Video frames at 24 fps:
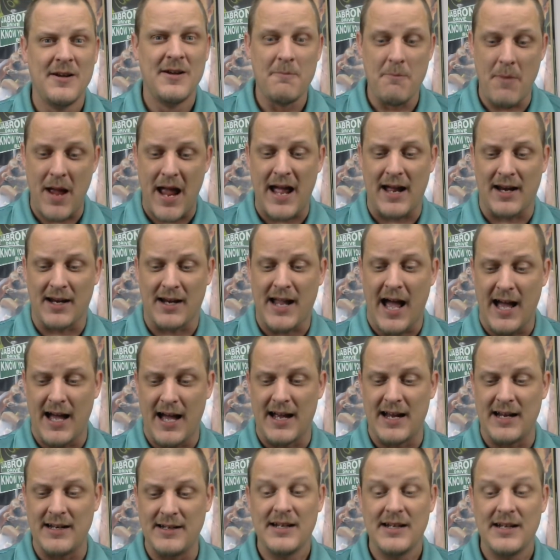
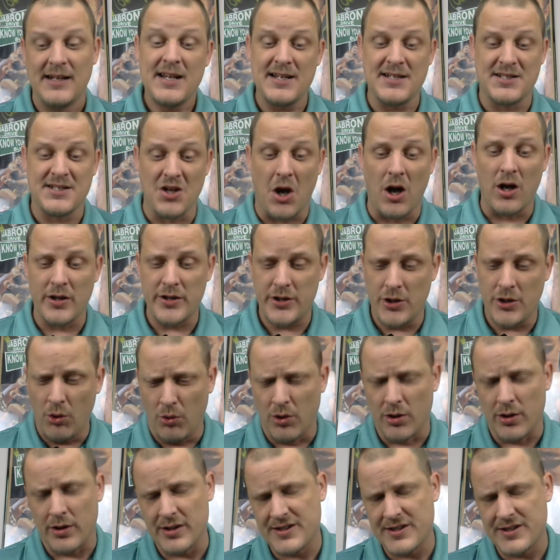mankind, he's all
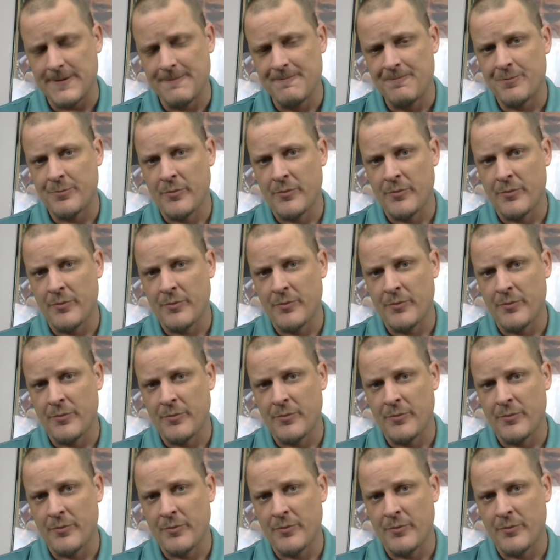yours.